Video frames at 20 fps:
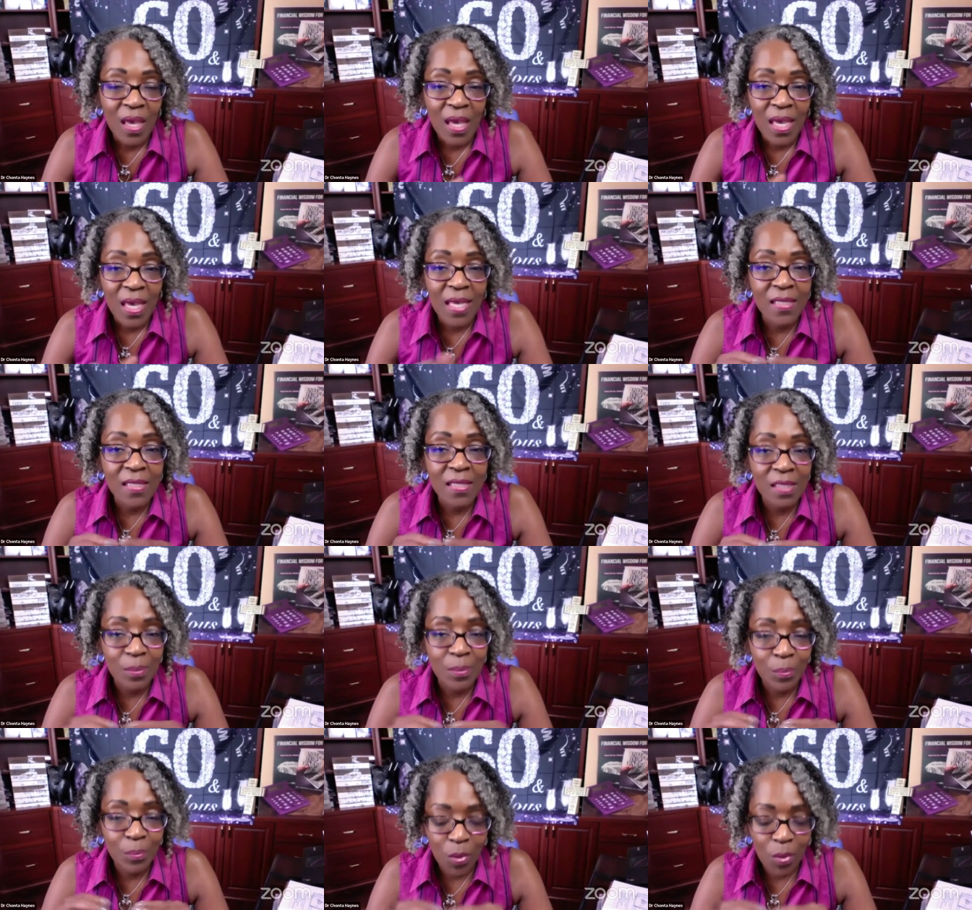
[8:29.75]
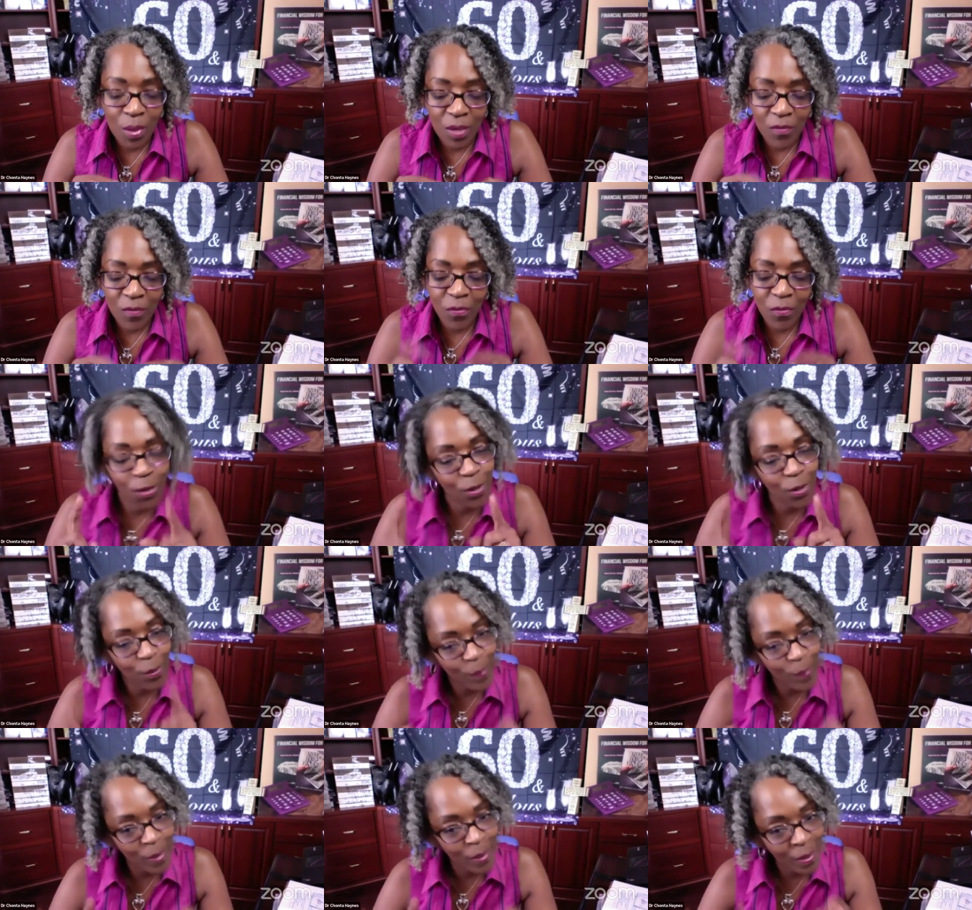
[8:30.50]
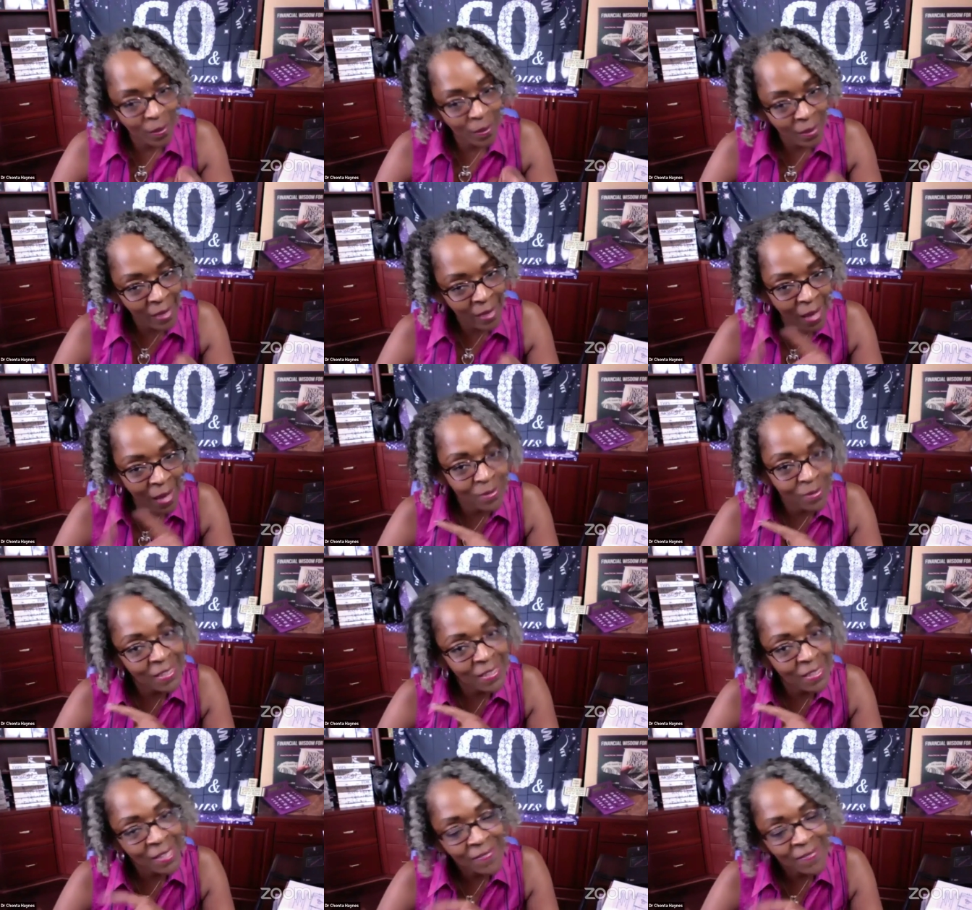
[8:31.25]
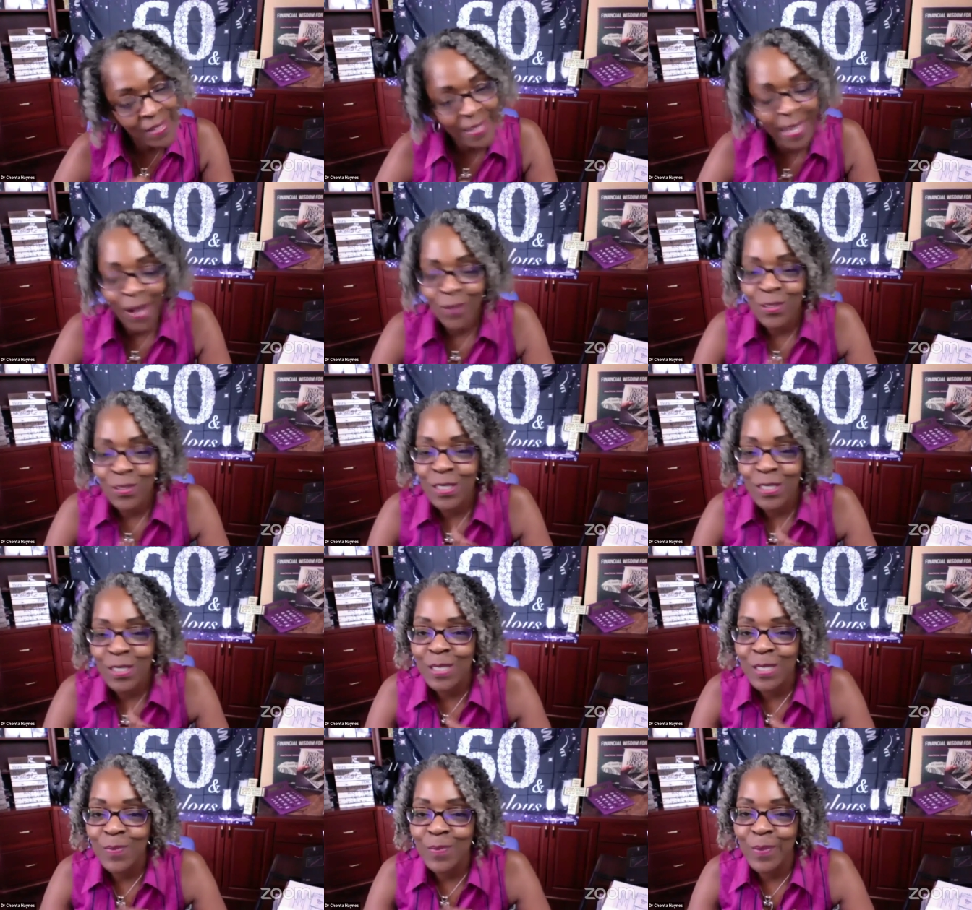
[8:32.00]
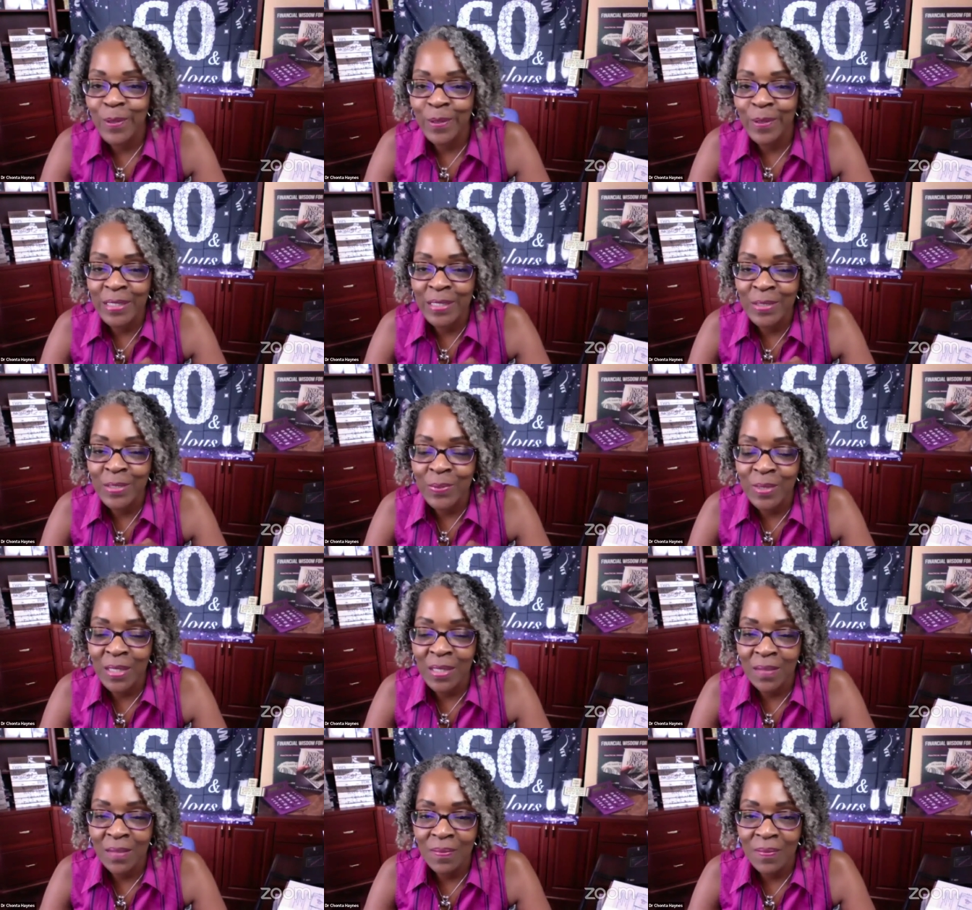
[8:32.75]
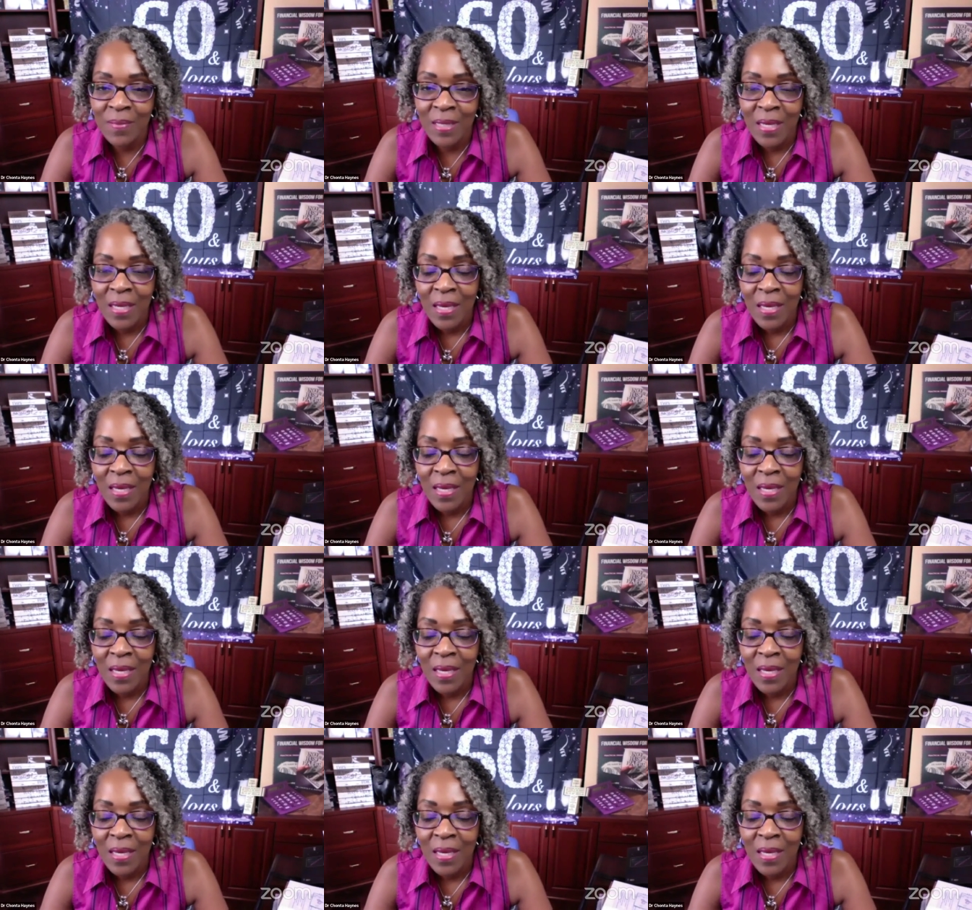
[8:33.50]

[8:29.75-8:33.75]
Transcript: It's important for you to be on the couch, have that couch experience with Him